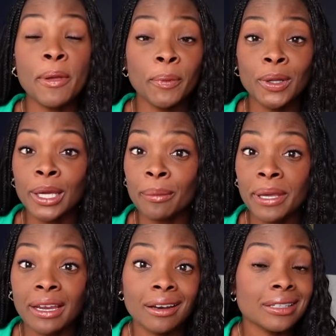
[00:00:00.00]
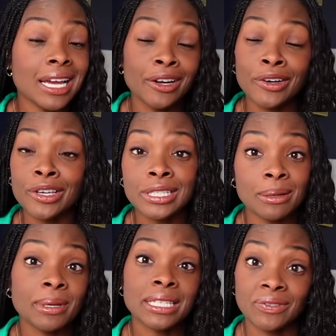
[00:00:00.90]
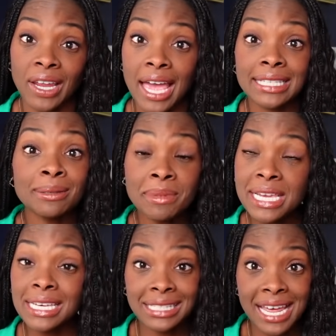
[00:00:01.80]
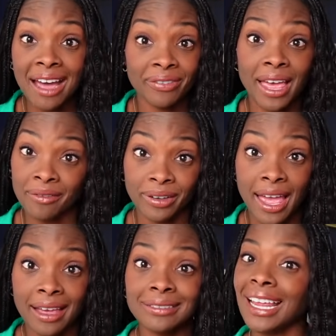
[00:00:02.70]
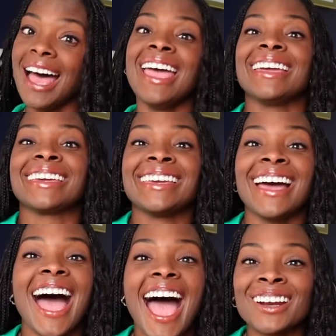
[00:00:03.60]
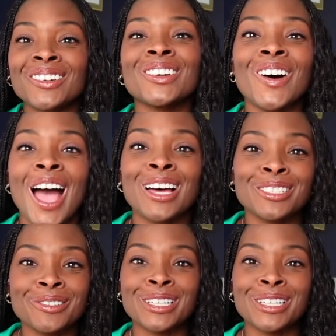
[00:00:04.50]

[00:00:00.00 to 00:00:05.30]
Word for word: people look at me and I was like, girl, your stomach is flat. To me, it's not flat. Like, I don't know how to